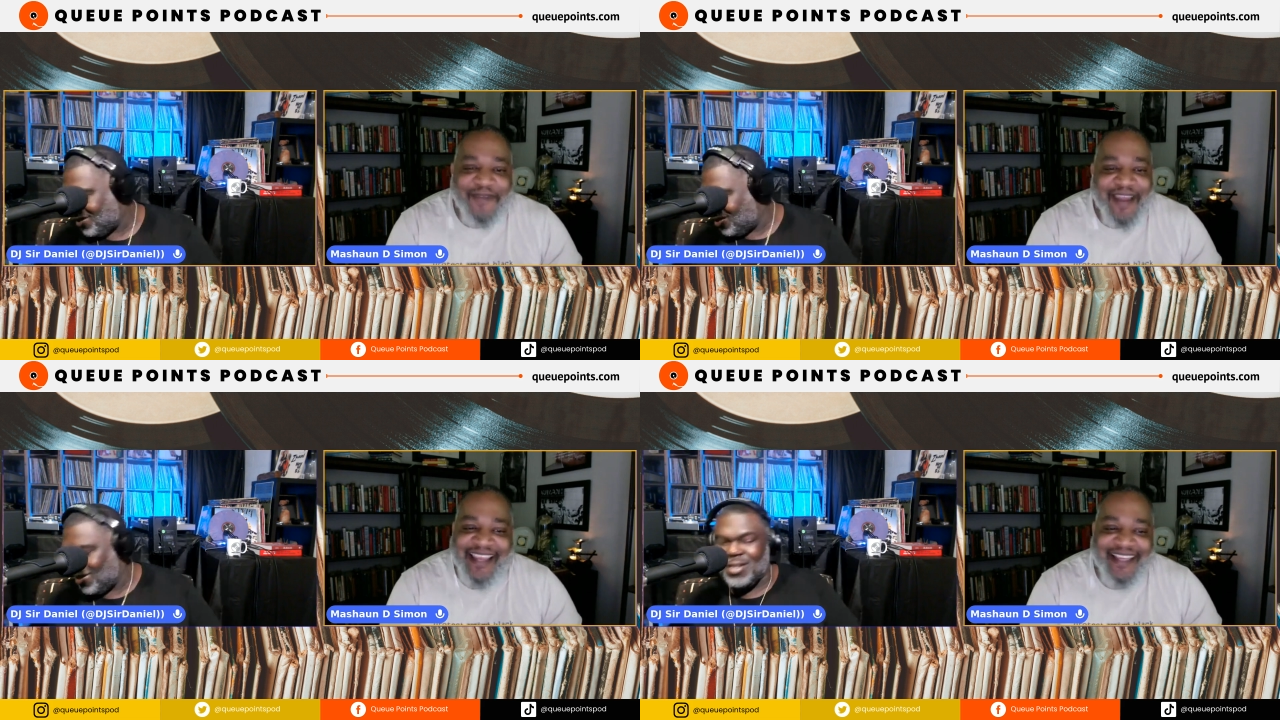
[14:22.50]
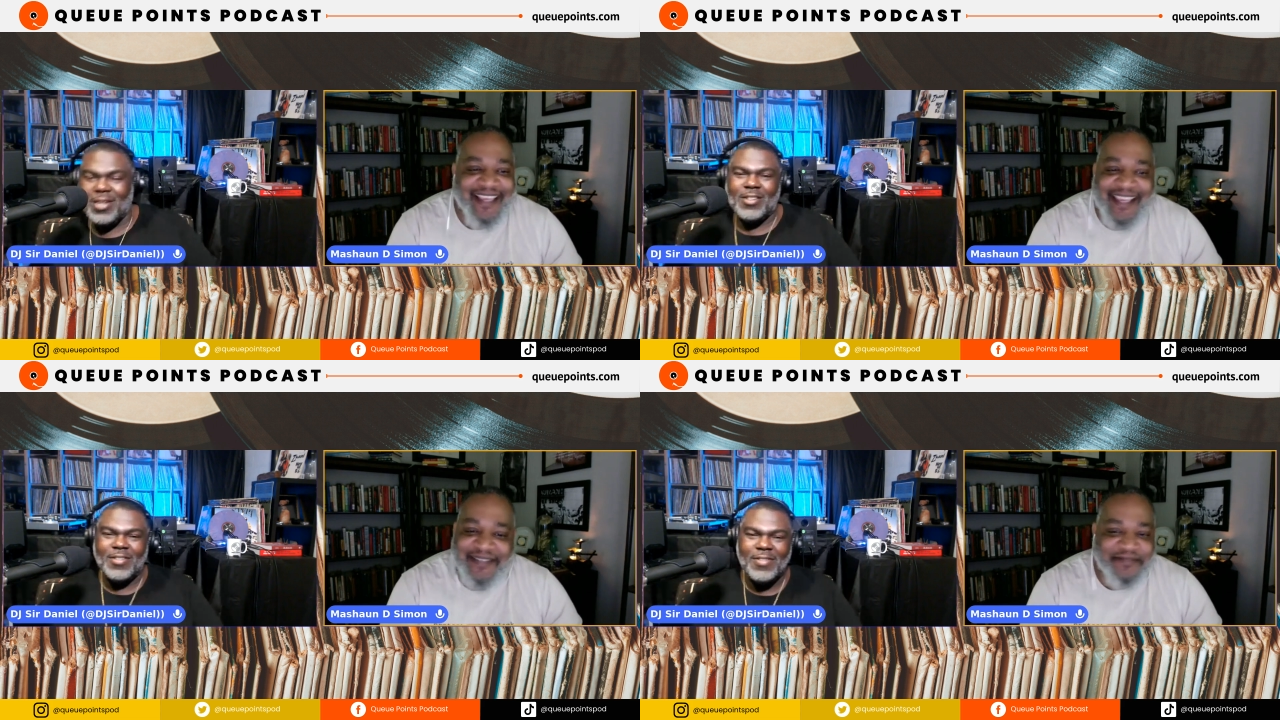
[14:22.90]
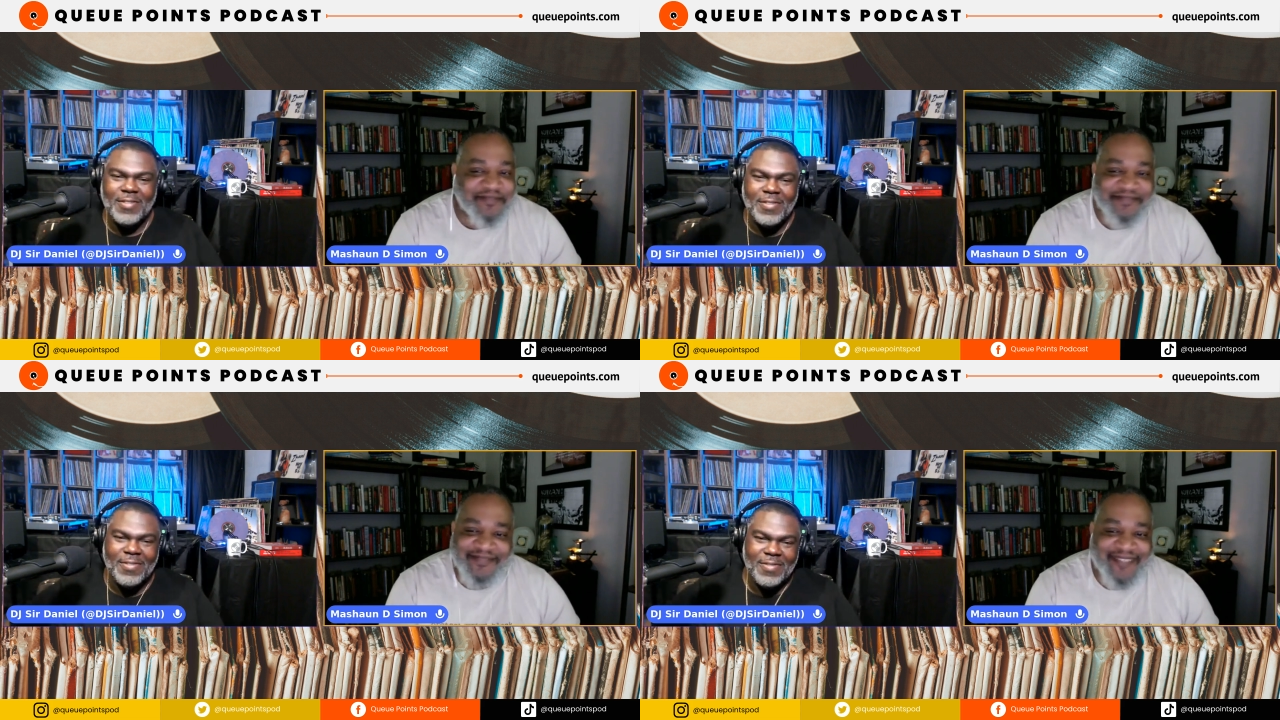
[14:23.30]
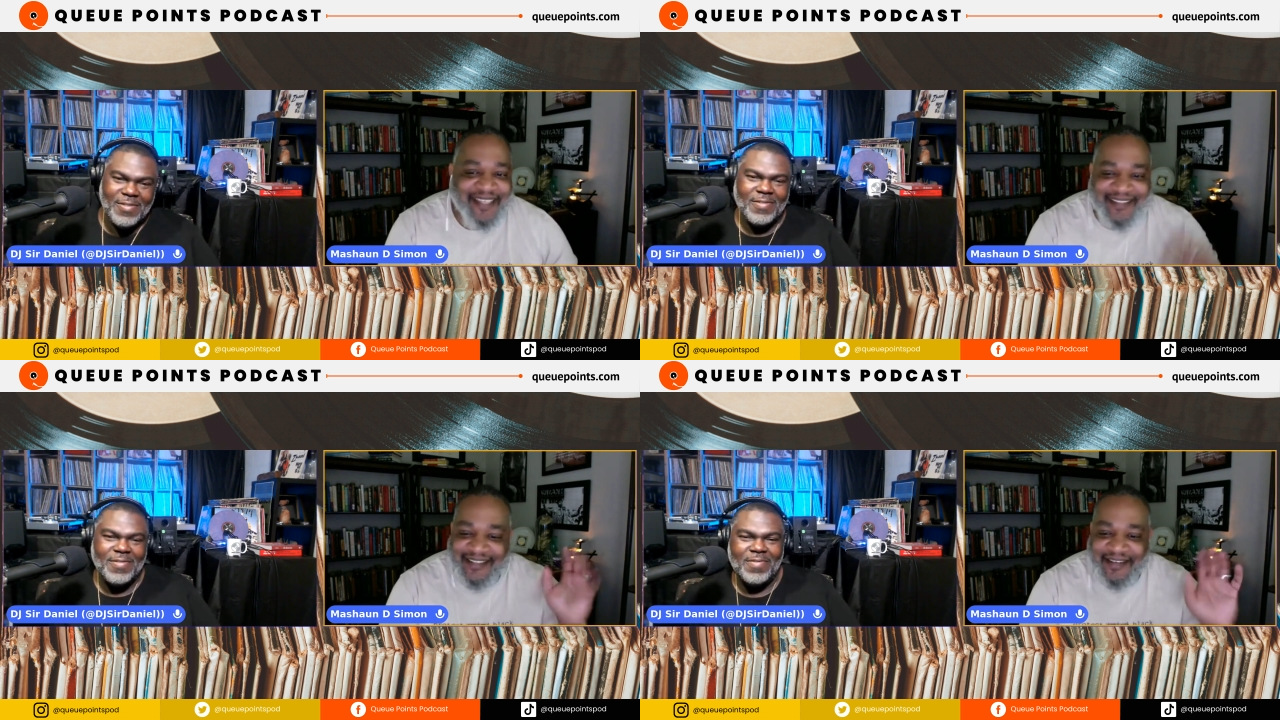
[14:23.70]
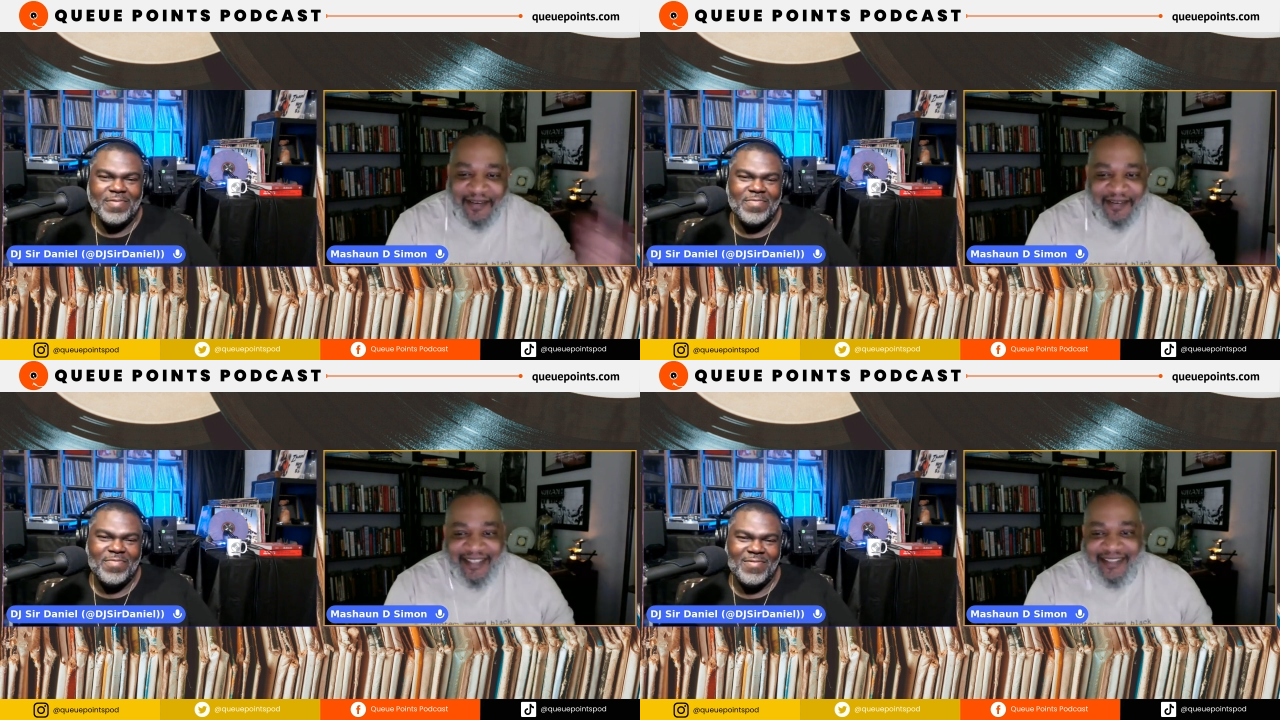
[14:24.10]
Speaker 1: right. And, uh, you
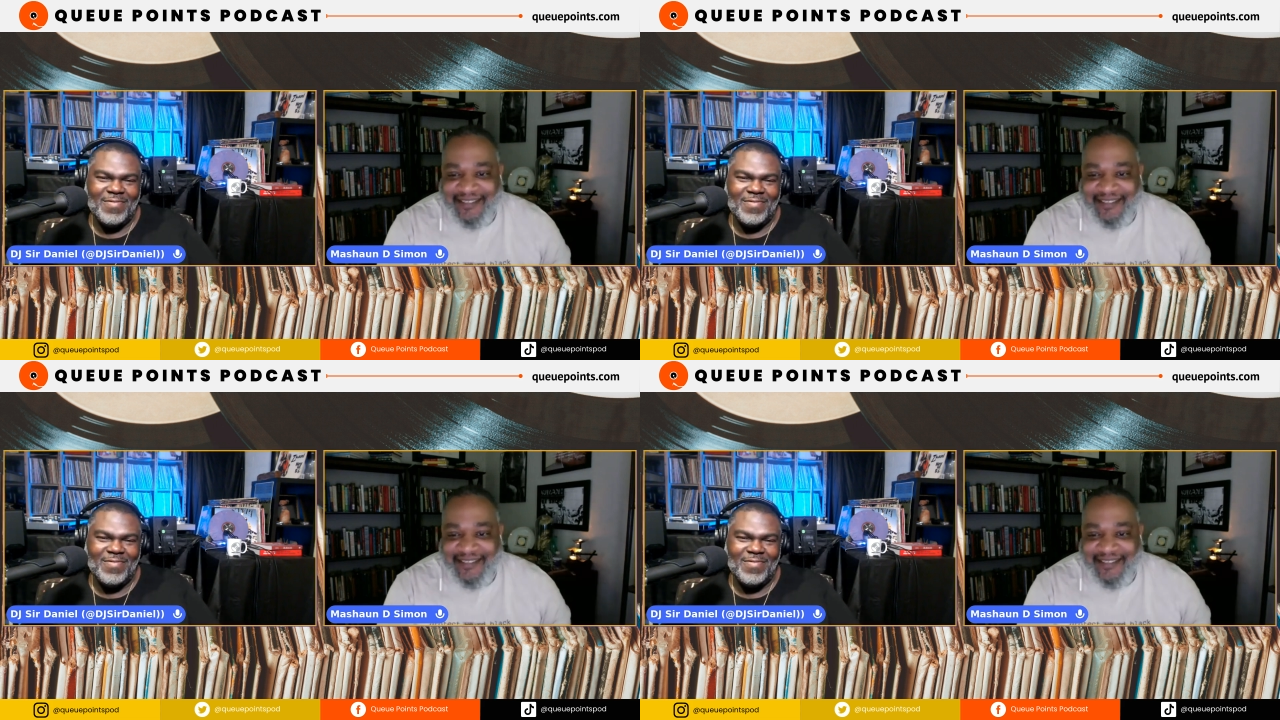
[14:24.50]
know, it,